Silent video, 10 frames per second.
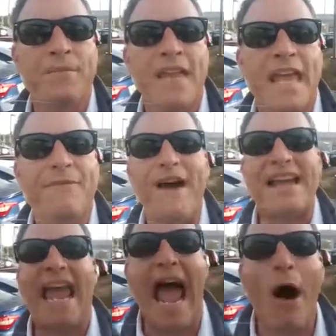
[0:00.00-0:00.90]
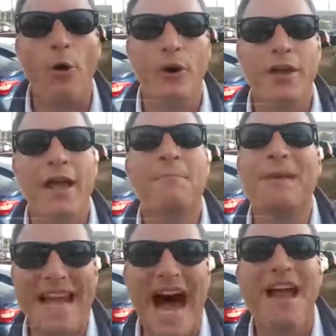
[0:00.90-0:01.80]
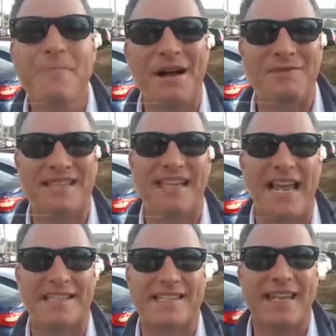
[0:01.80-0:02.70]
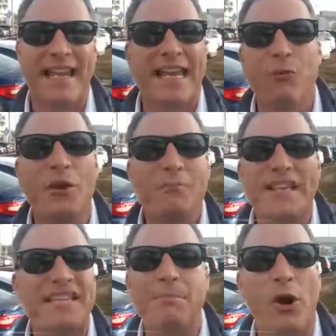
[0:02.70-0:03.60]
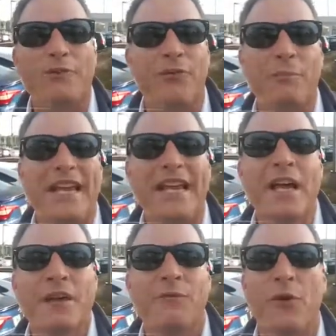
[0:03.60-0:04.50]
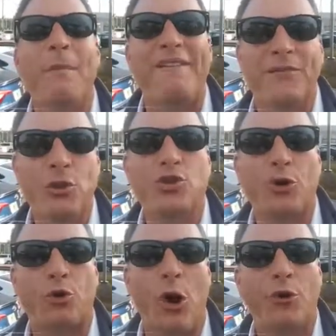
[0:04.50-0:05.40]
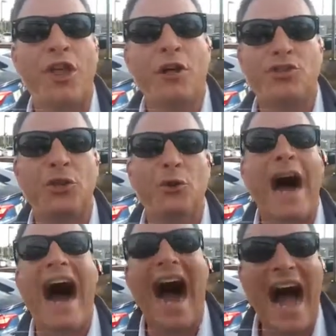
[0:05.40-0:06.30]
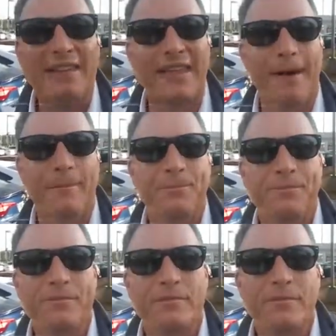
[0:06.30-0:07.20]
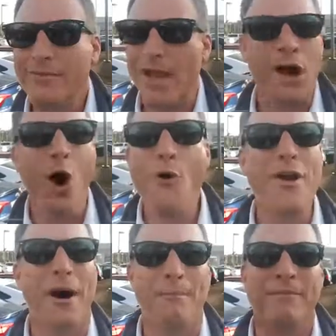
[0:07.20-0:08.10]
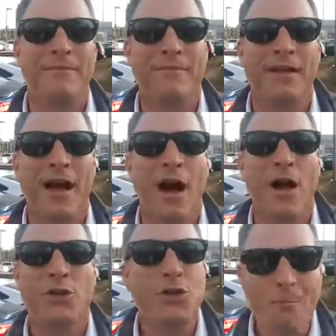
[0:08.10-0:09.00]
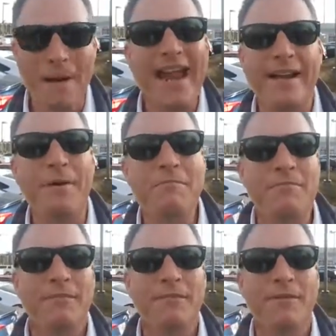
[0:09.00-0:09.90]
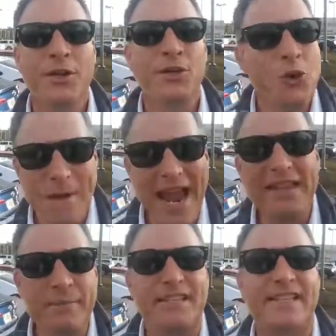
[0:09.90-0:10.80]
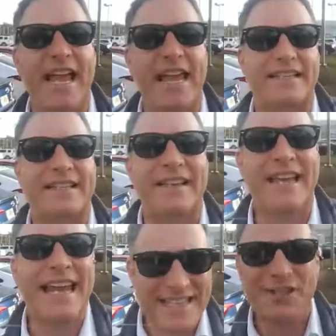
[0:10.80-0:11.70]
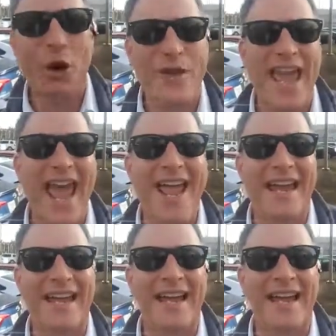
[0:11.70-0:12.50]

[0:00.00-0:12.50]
if I cowered behind my mistakes. It wouldn't be smart for me, for my future growth, to hide them. Own them. You made them. You made the mistakes. It's okay.